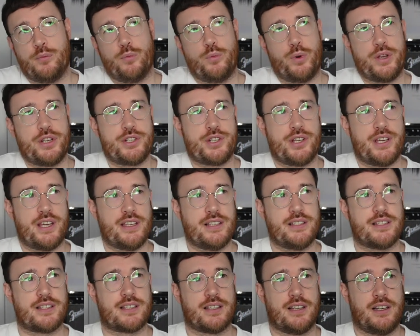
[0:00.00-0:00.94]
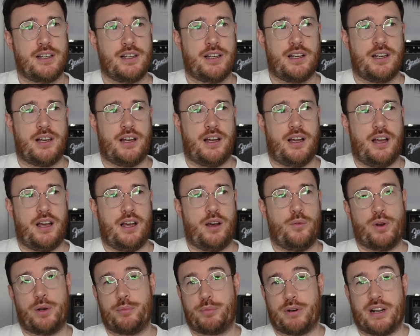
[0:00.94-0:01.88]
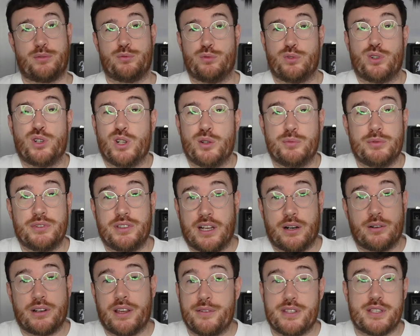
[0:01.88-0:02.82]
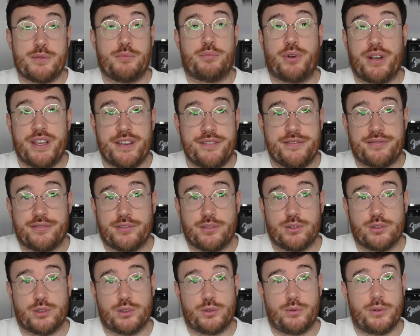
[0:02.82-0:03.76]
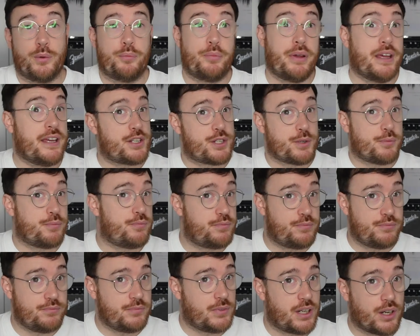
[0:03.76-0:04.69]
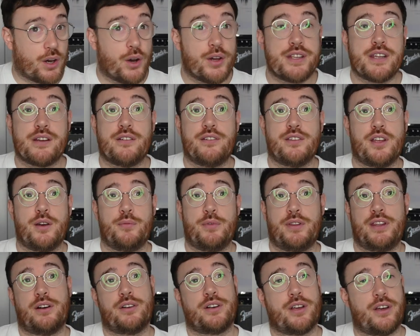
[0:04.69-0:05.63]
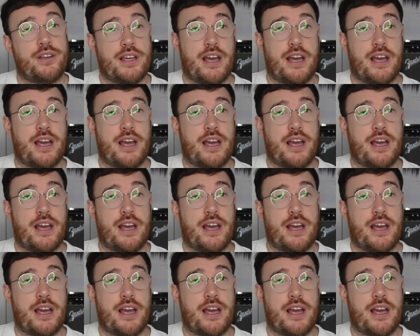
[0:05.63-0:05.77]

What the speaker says: which is when a brand will come and they'll give us a brief or we'll pitch an idea at them and they'll go,